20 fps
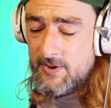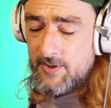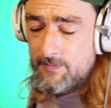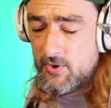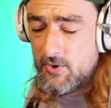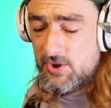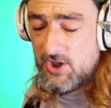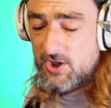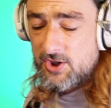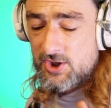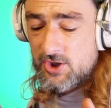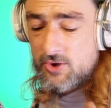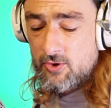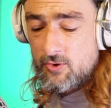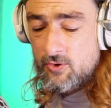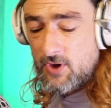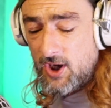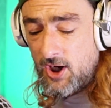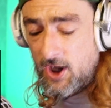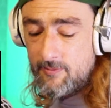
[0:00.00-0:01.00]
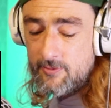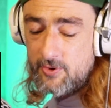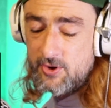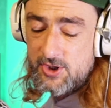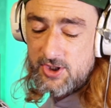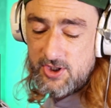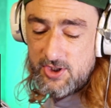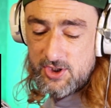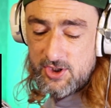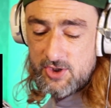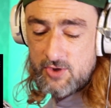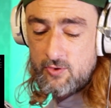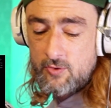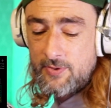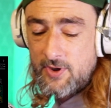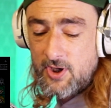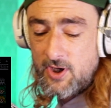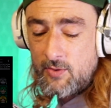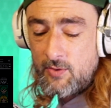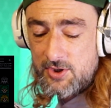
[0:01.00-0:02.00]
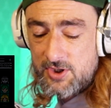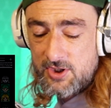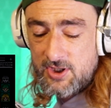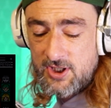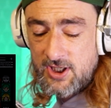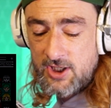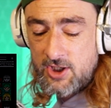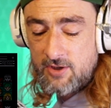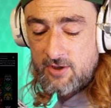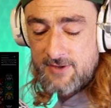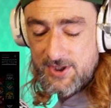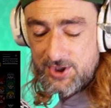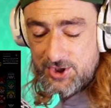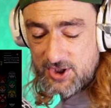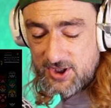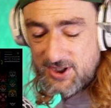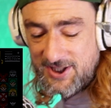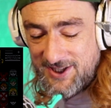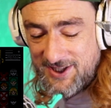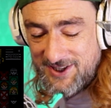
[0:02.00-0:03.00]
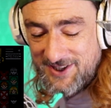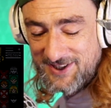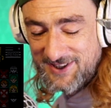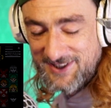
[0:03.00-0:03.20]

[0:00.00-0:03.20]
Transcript: We did music at school. I liked music at school, but I wasn't encouraged.